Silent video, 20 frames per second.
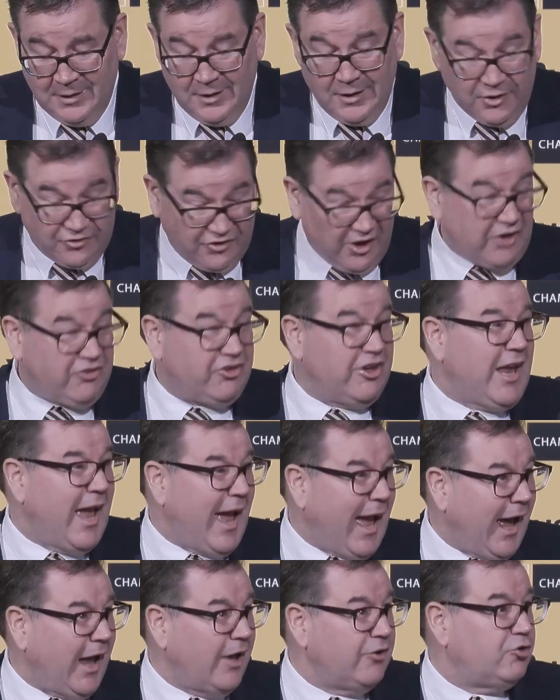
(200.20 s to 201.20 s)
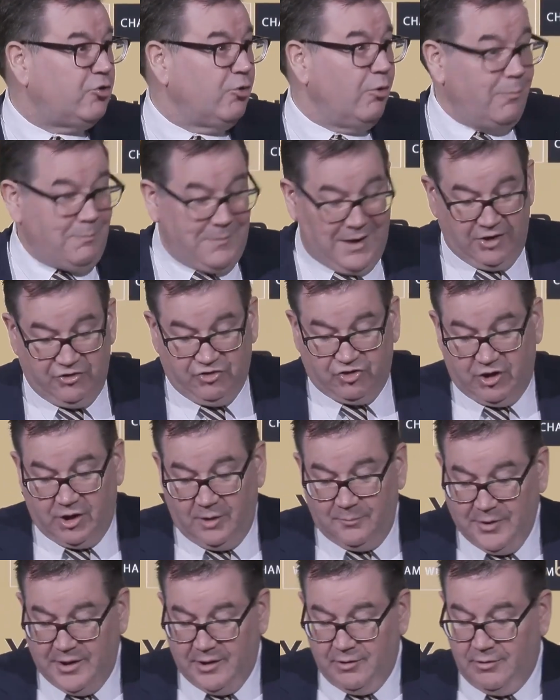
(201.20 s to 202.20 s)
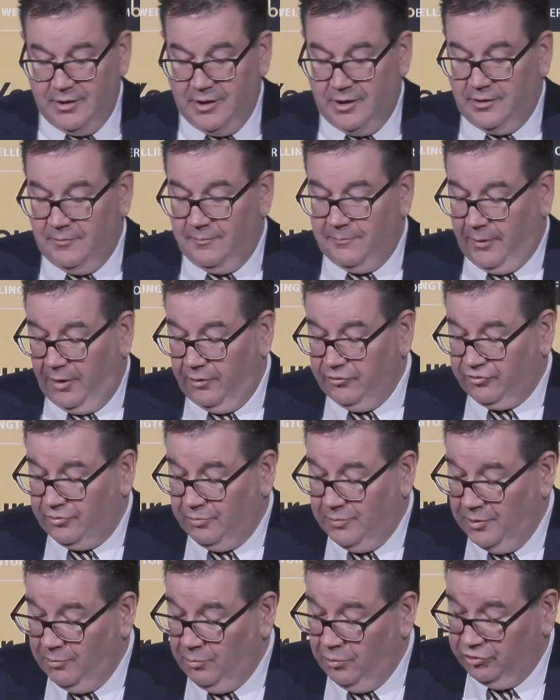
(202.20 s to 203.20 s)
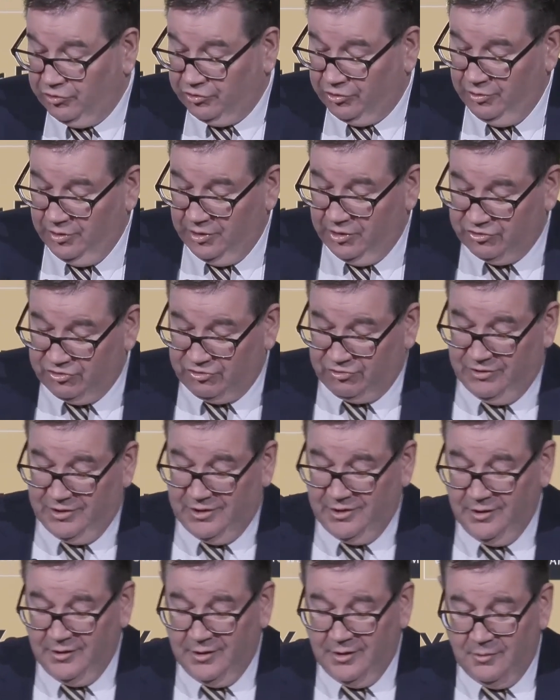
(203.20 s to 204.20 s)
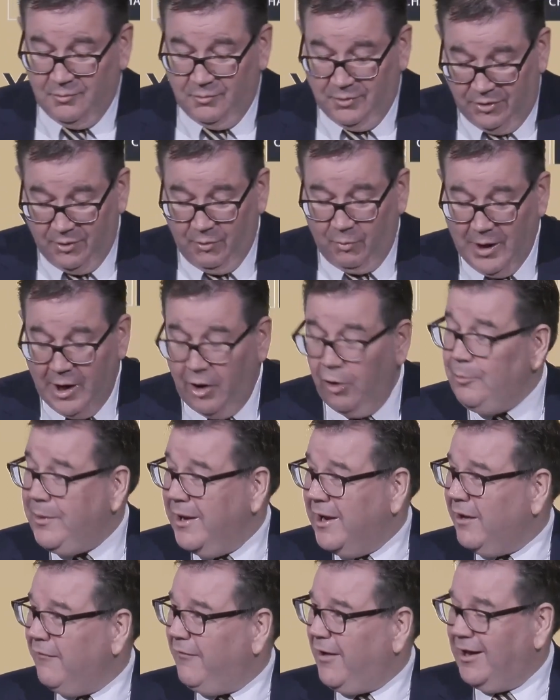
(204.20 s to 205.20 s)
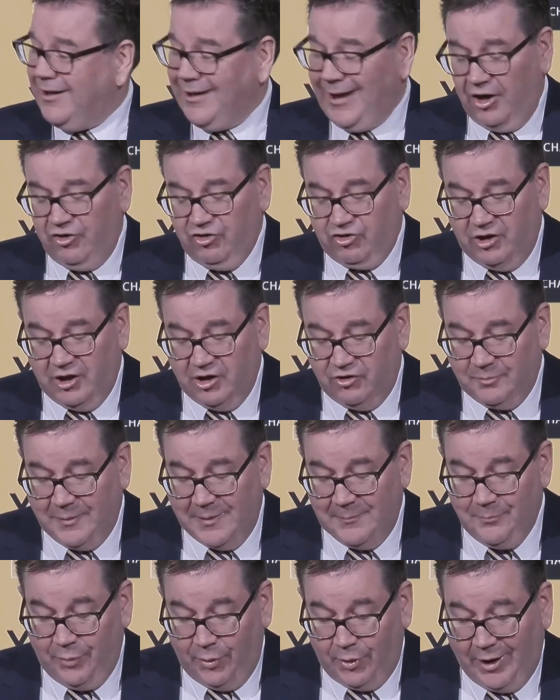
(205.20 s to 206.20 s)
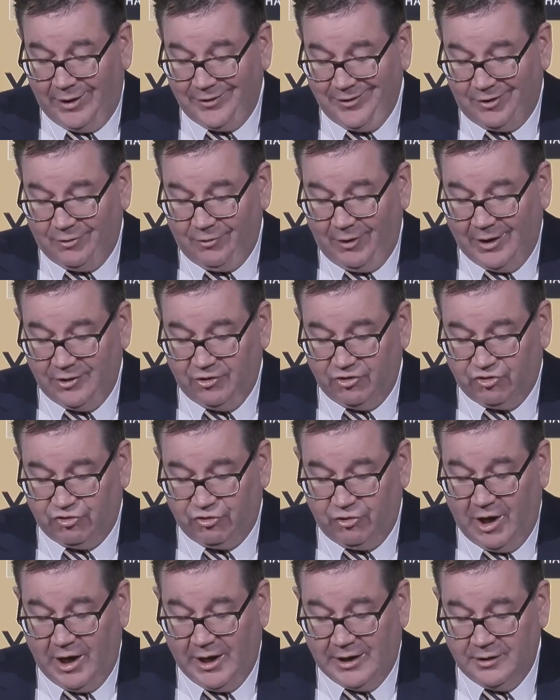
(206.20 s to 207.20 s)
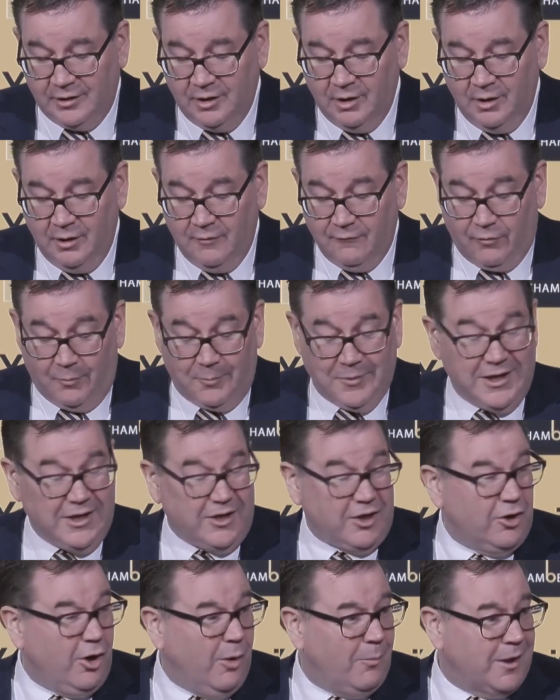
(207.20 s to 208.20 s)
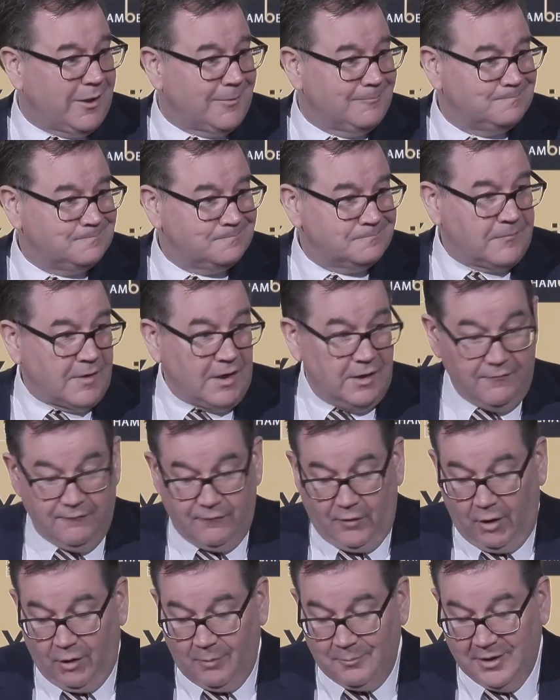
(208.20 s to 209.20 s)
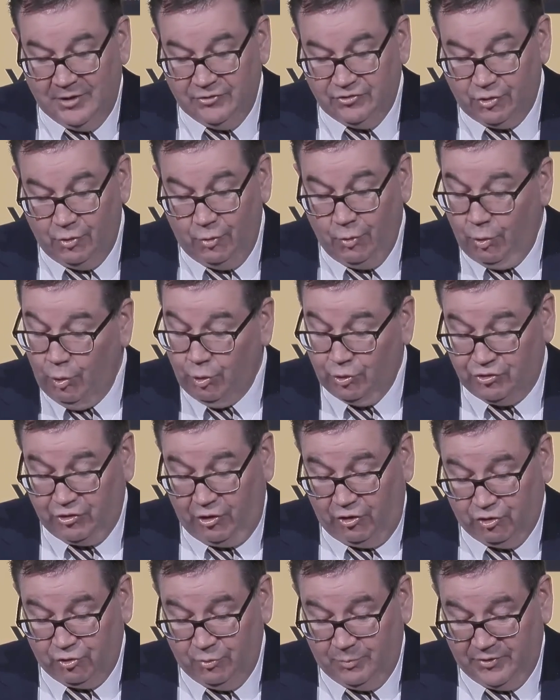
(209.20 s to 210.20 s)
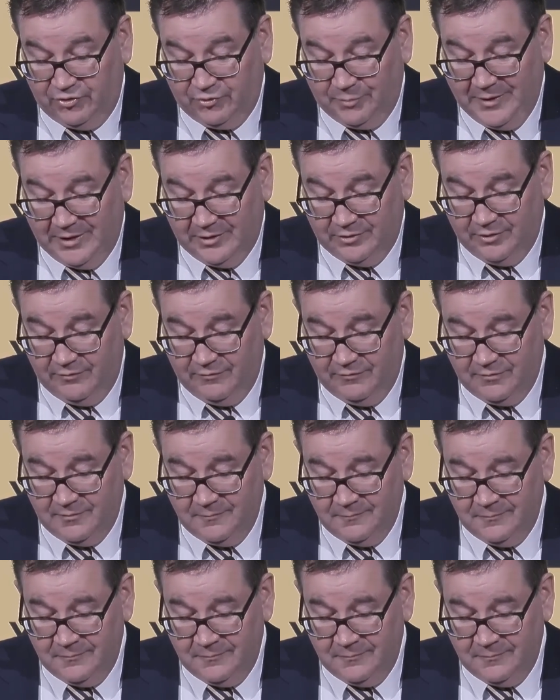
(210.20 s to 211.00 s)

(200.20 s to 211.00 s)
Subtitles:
It's actually hard to imagine a period in post-World War II history when the well-being of our nation has been put under greater strain from an economic, environmental, or social perspective.